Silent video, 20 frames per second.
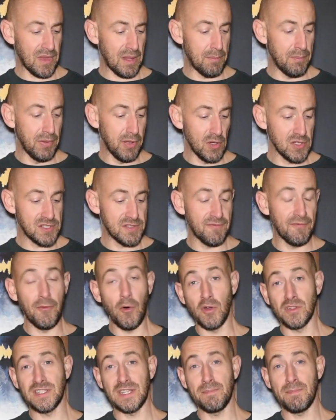plus
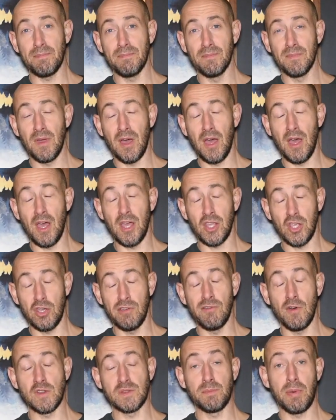
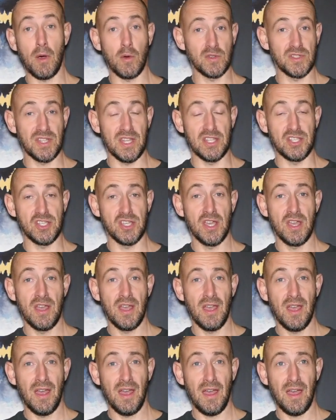€40 postage,
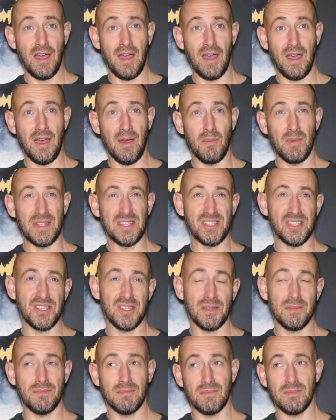
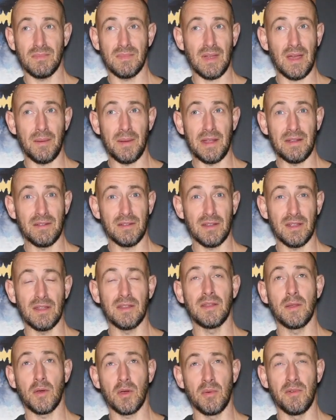which, I mean,
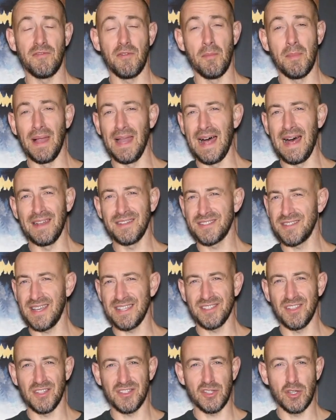they were coming from Milan, so
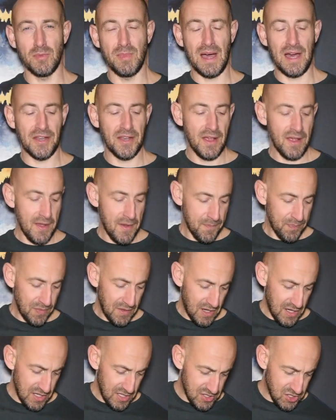that's not too bad.
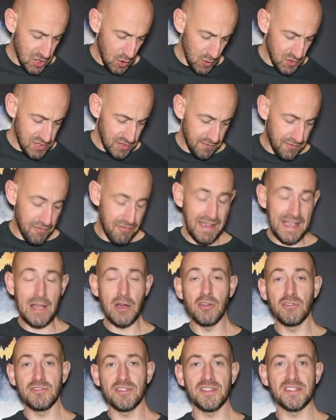A total of
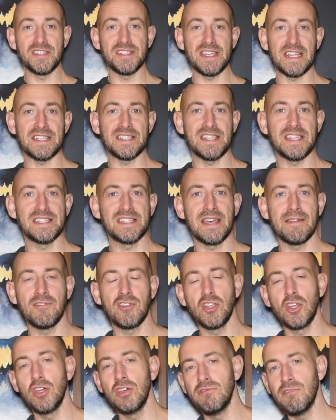
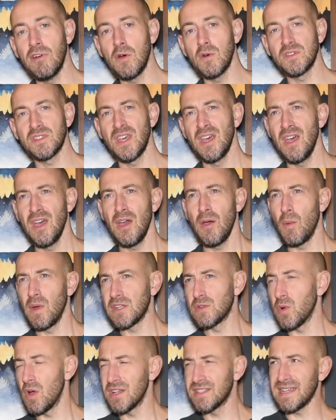€367,
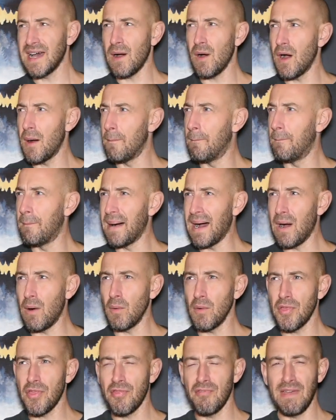which worked out
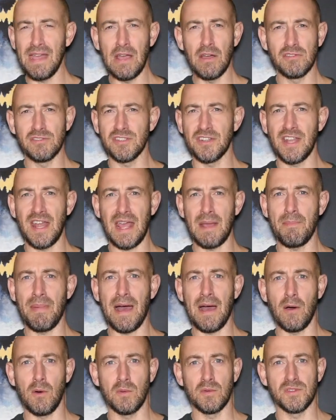about
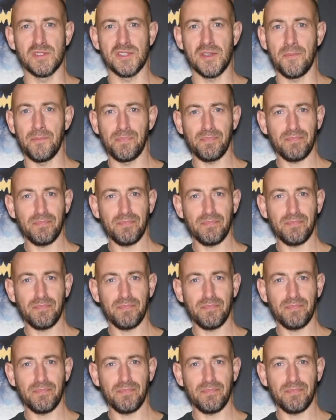£308.